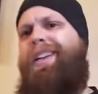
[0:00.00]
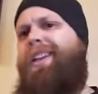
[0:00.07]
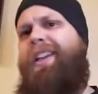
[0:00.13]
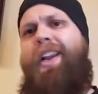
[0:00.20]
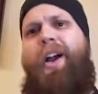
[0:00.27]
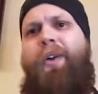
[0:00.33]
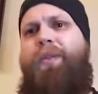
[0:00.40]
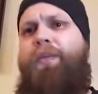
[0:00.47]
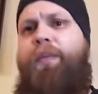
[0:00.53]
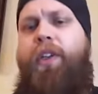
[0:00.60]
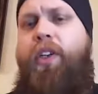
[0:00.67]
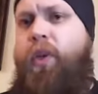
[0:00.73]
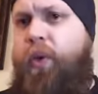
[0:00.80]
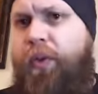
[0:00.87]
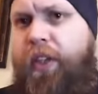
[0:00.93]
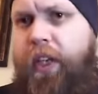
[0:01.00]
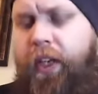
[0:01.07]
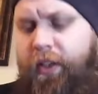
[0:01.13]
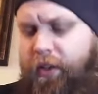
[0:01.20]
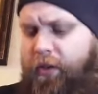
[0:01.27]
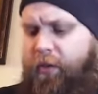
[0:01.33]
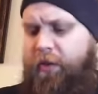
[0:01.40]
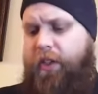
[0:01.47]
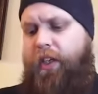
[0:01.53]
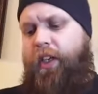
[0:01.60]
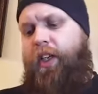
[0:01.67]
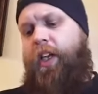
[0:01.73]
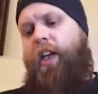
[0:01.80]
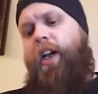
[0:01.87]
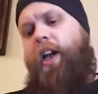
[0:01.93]
you know, cool thing, cool
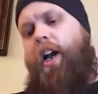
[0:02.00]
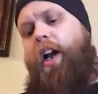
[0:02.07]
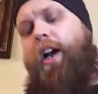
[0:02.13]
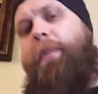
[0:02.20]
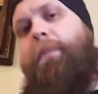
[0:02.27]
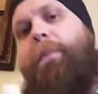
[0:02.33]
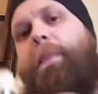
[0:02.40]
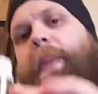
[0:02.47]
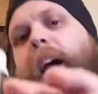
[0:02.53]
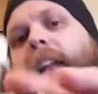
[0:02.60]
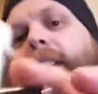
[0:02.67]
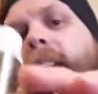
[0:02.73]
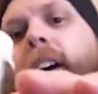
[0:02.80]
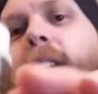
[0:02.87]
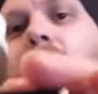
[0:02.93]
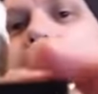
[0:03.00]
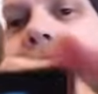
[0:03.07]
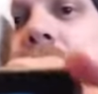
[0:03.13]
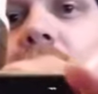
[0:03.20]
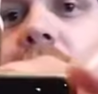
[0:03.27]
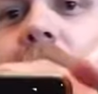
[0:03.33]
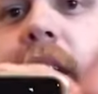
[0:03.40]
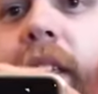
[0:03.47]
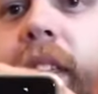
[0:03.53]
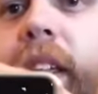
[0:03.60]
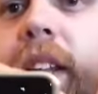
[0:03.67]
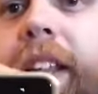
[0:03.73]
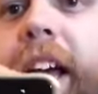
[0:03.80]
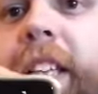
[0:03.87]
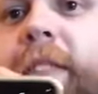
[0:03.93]
thing. I love
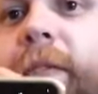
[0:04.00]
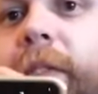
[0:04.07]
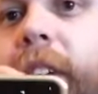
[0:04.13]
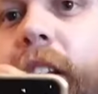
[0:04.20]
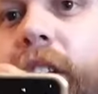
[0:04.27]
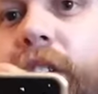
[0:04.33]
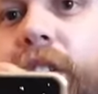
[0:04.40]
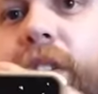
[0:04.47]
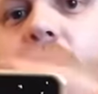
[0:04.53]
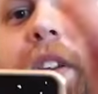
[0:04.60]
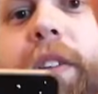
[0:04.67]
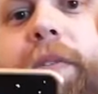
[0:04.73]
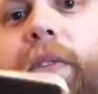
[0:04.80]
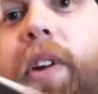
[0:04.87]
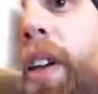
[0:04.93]
the glass finish on the